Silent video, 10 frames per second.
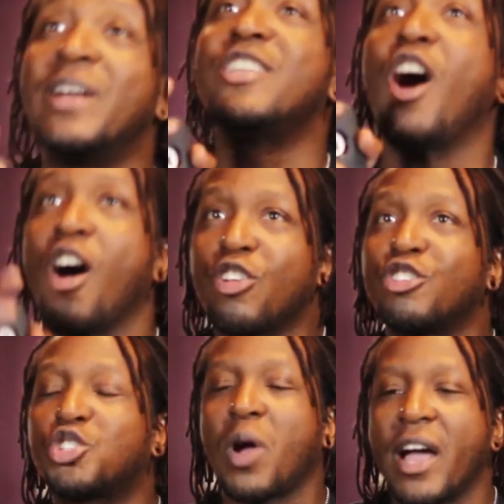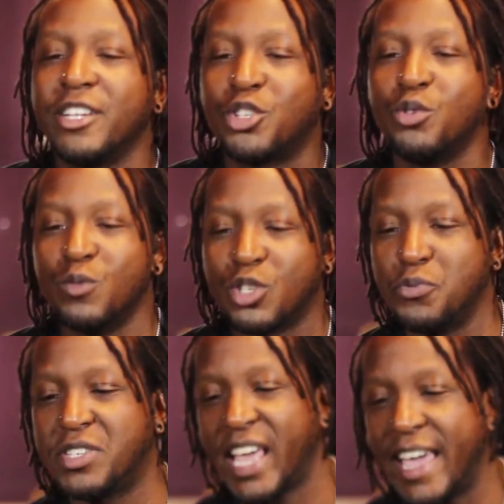But y'all are trying to
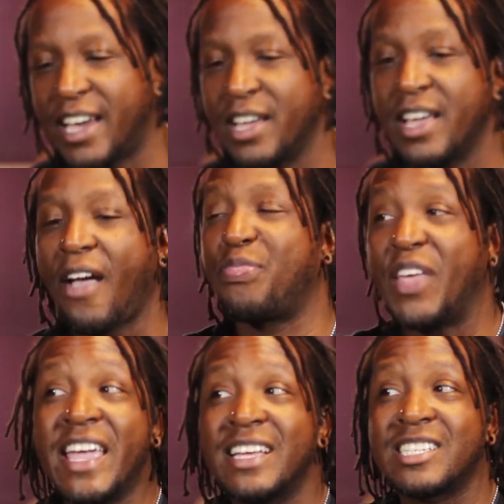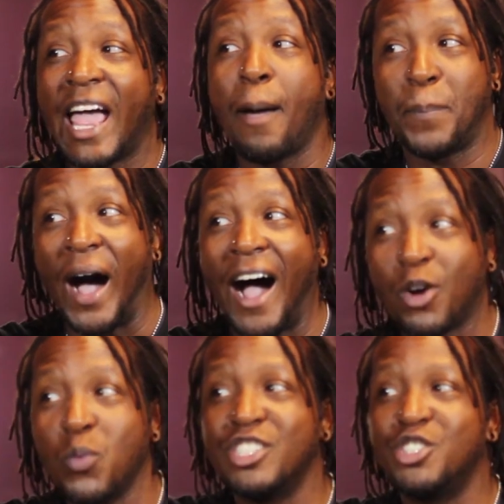take things that
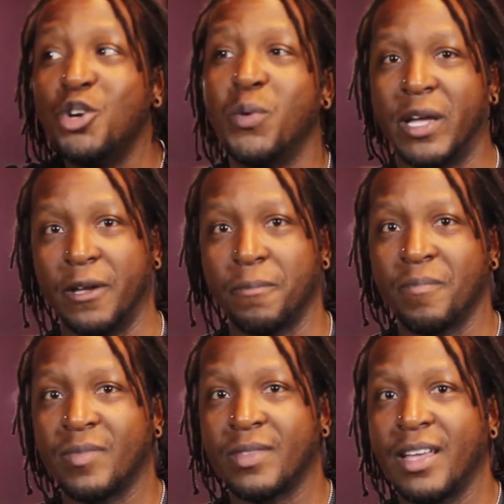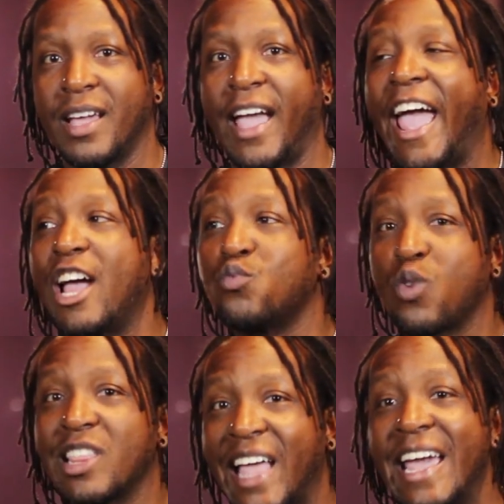Pac was doing
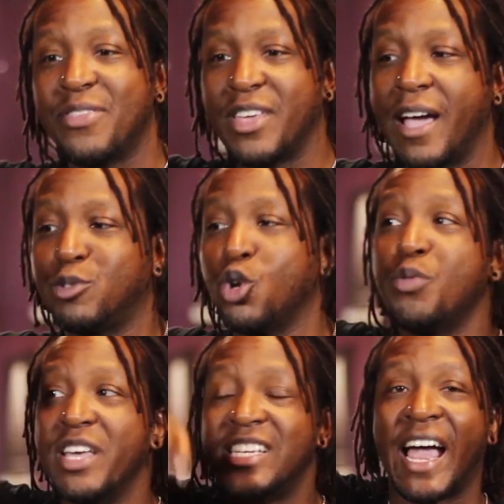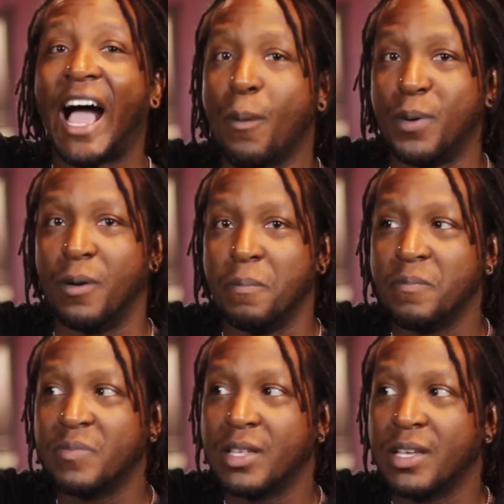and relate them to this album.